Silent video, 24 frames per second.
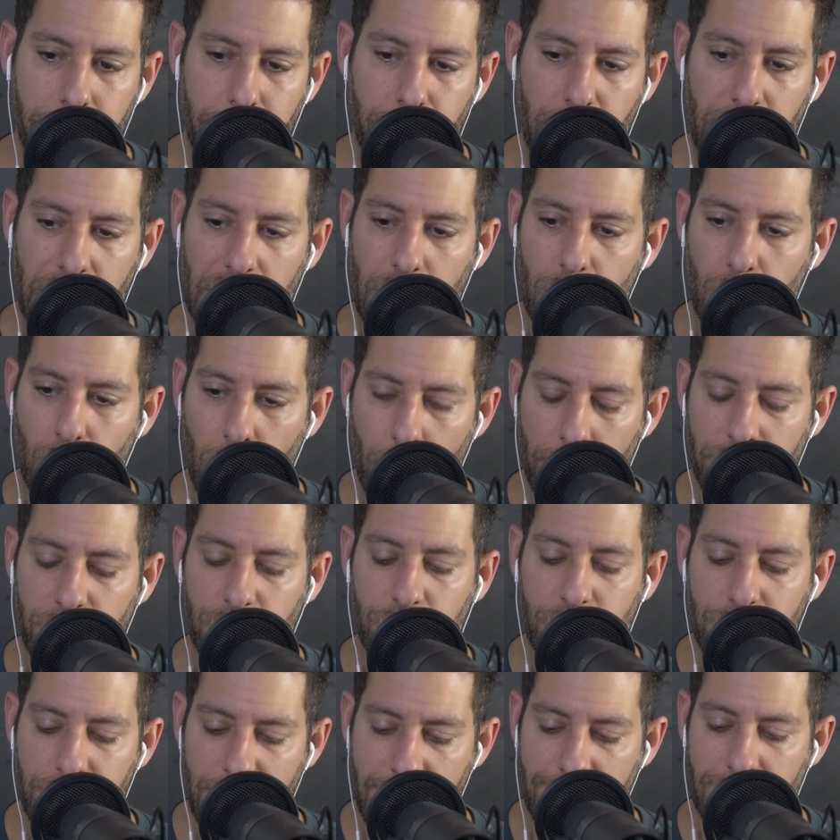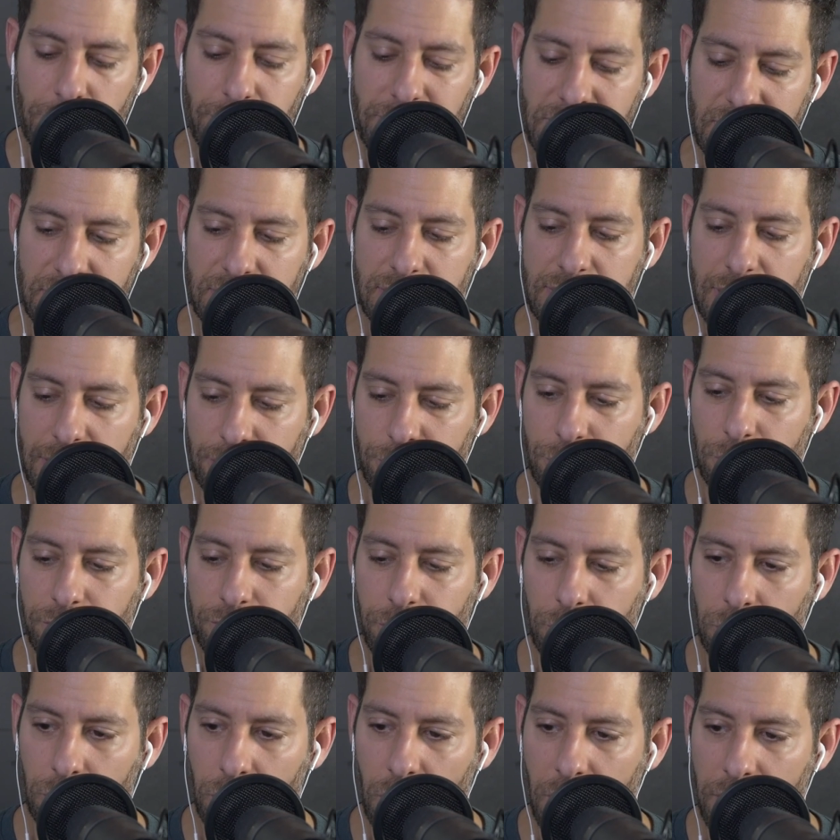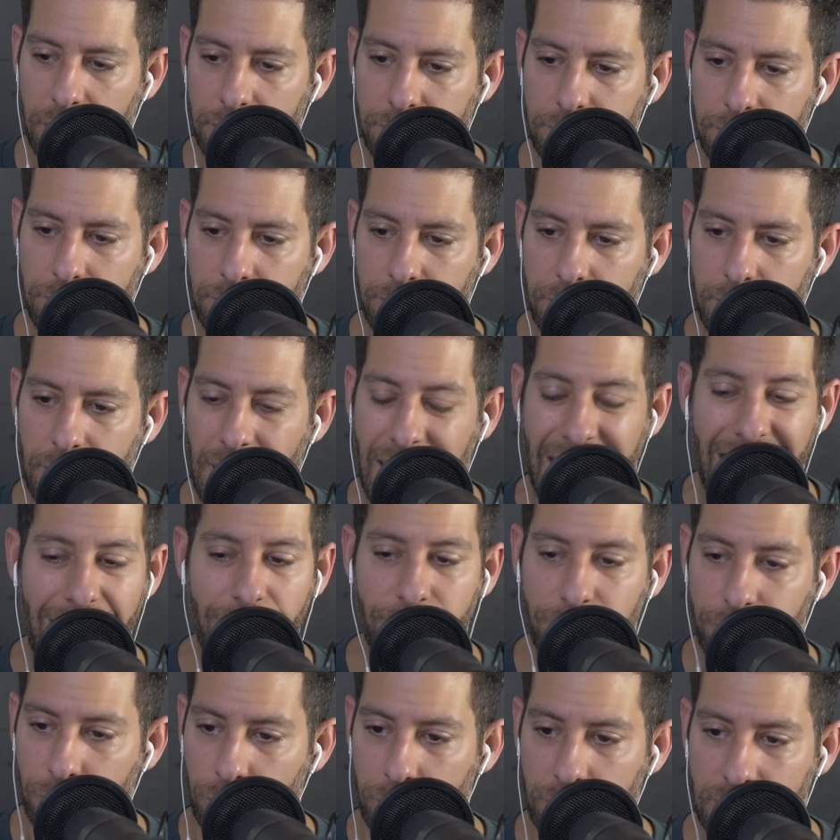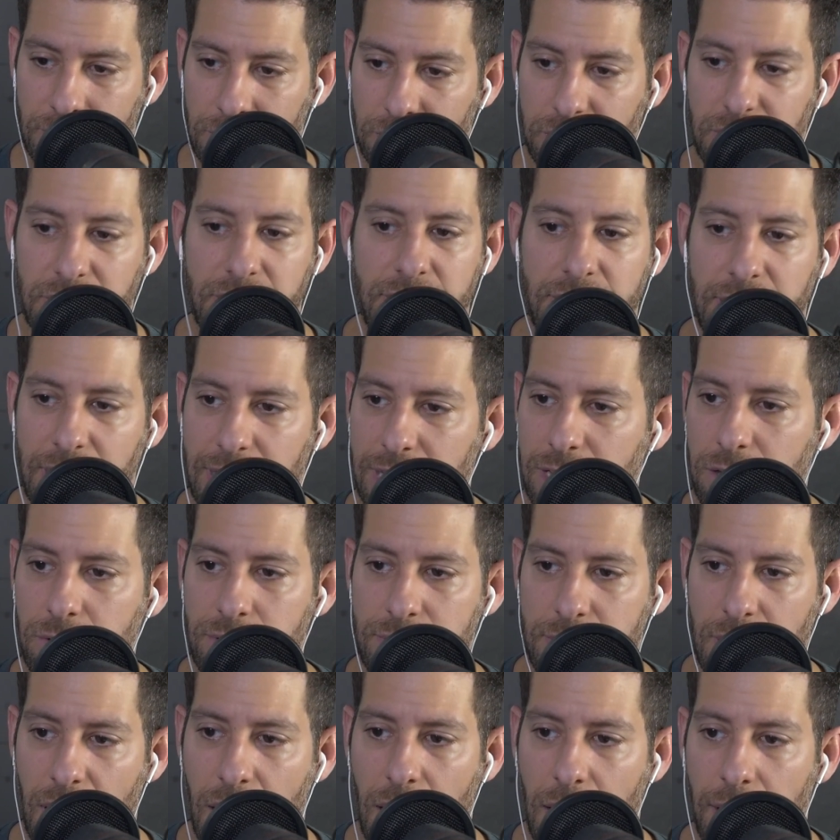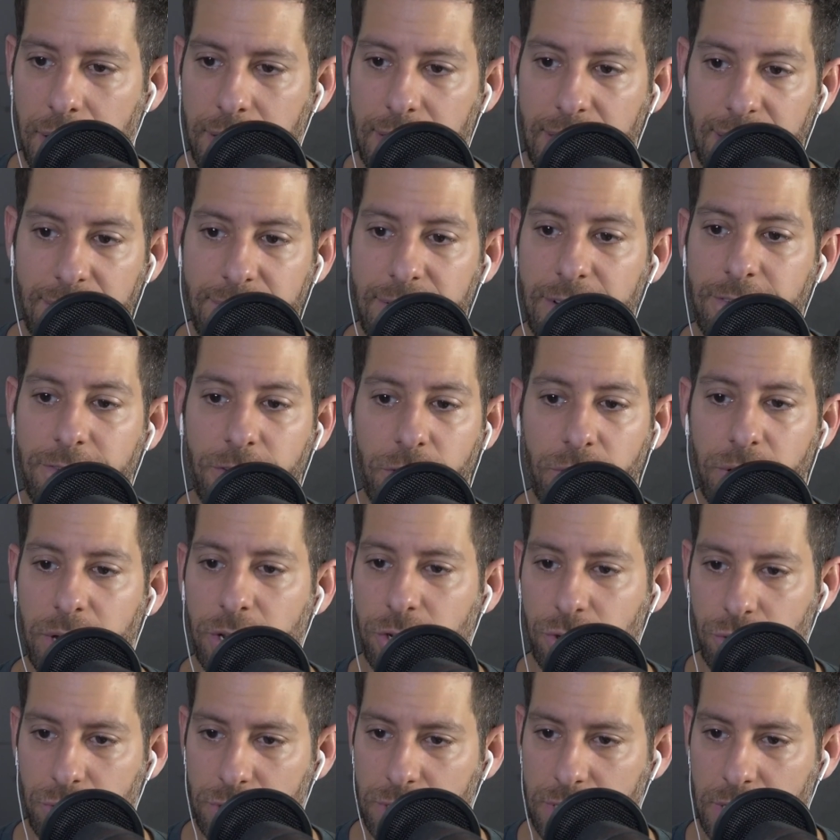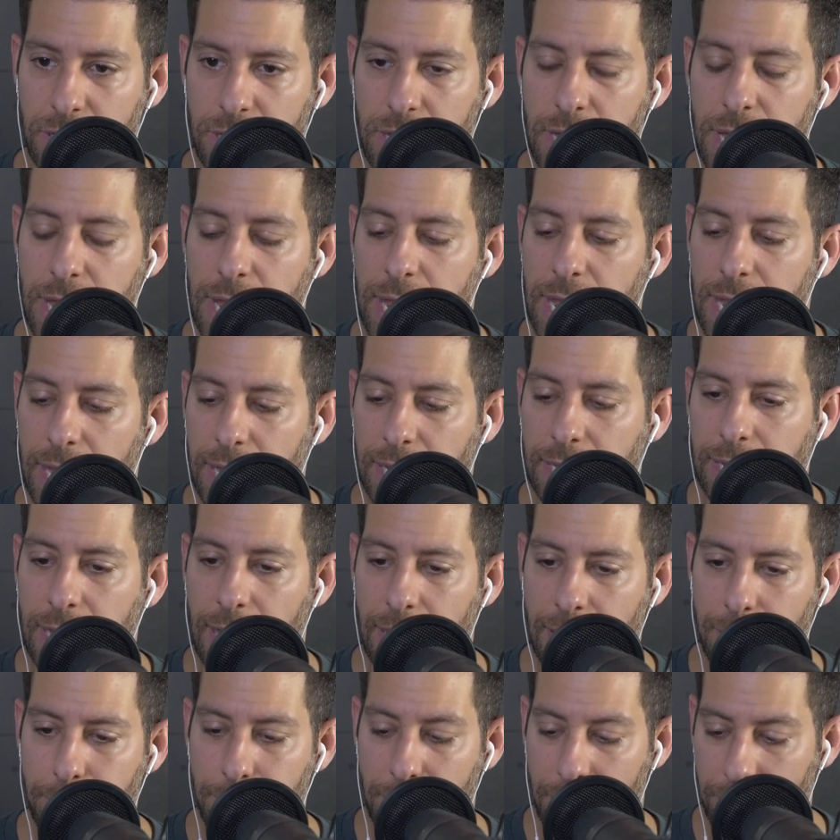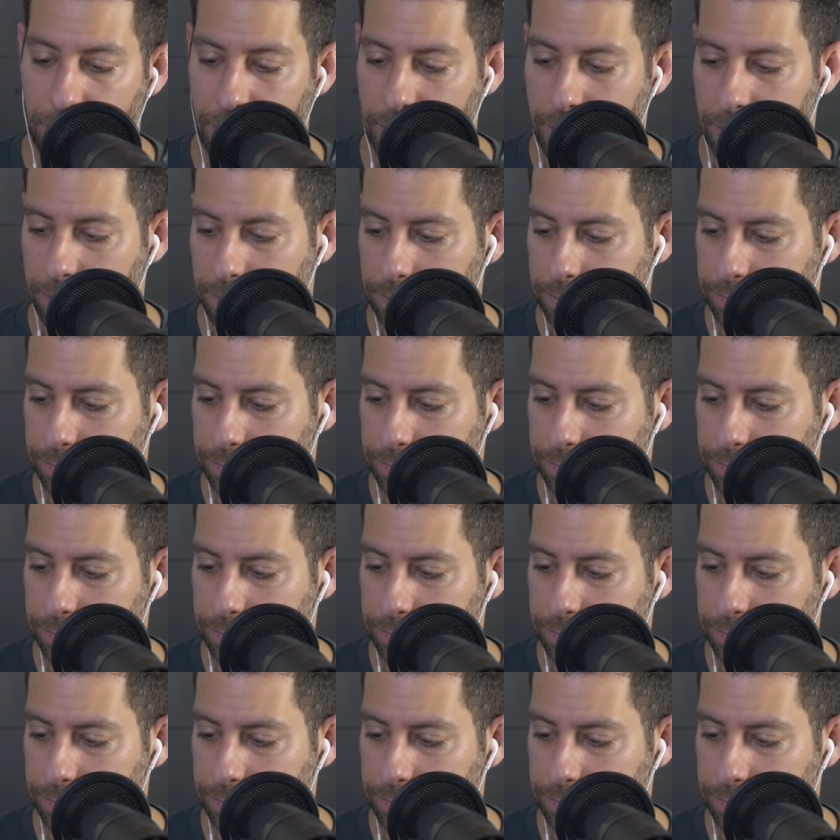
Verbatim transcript: But a woman should never be the center of your life ever till the day you die, even if you're interested in getting married.